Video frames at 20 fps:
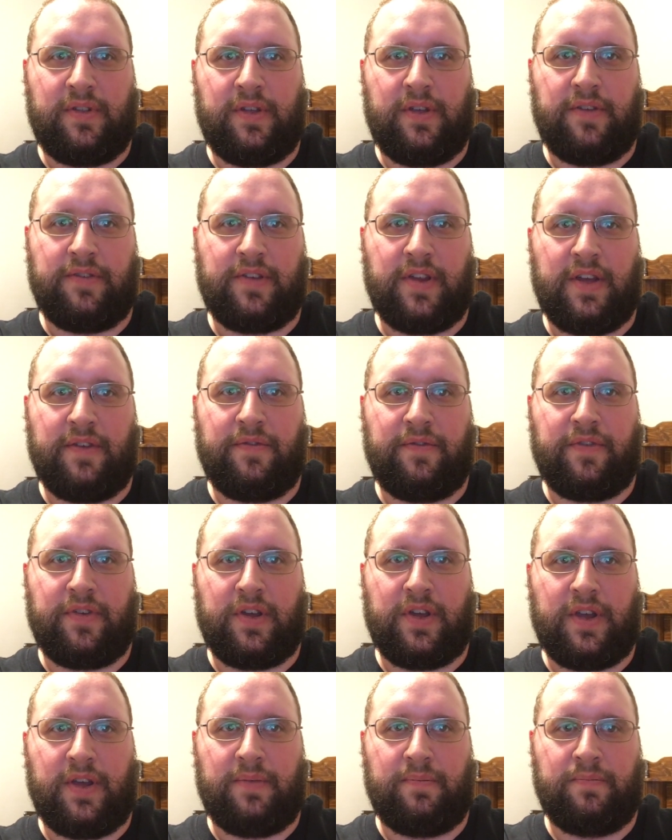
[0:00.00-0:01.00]
He
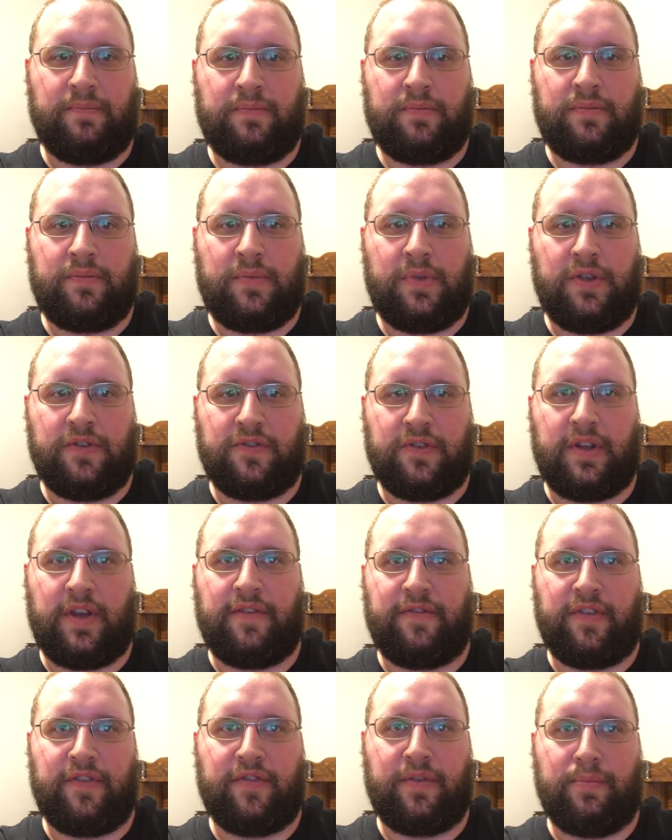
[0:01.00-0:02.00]
should
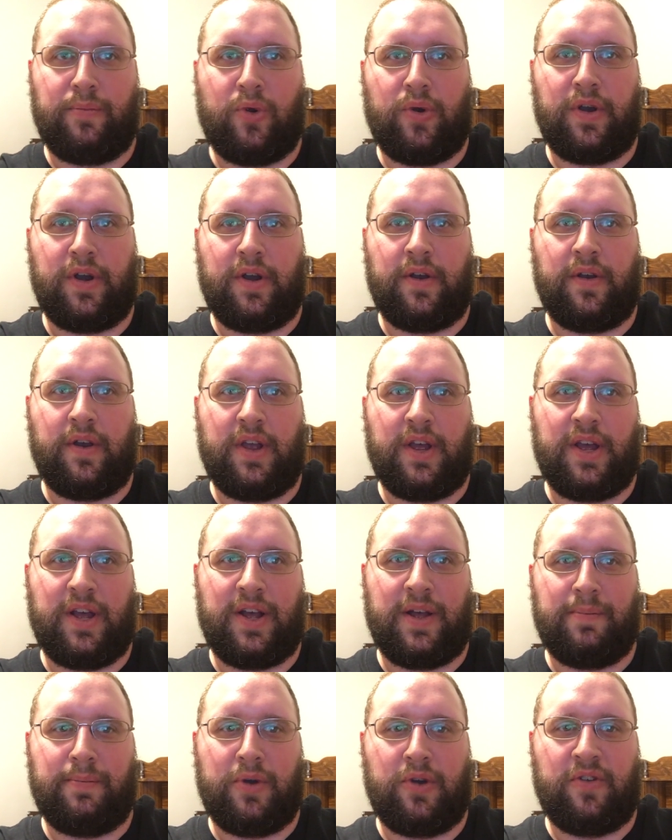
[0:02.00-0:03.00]
have even more
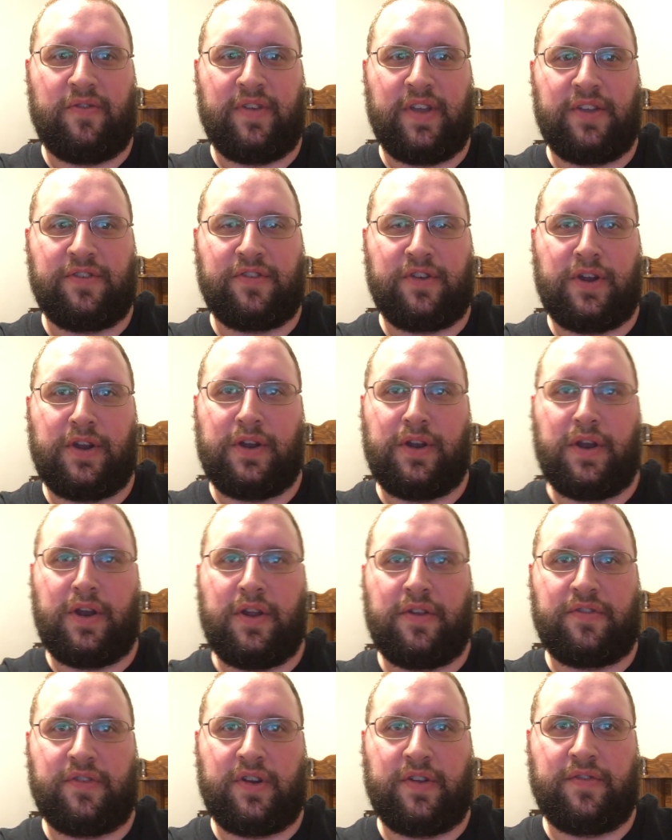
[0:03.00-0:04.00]
motivation and
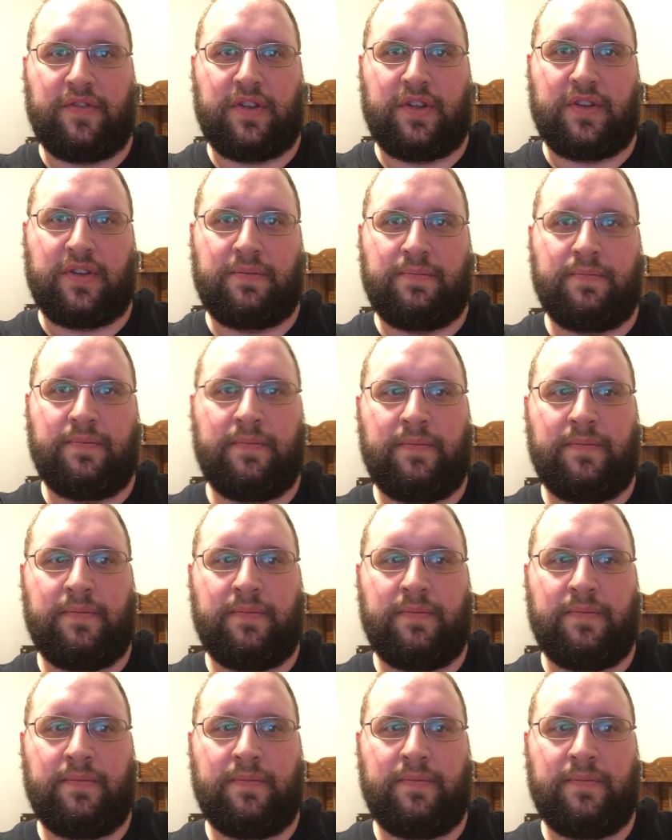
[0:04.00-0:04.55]
initiative to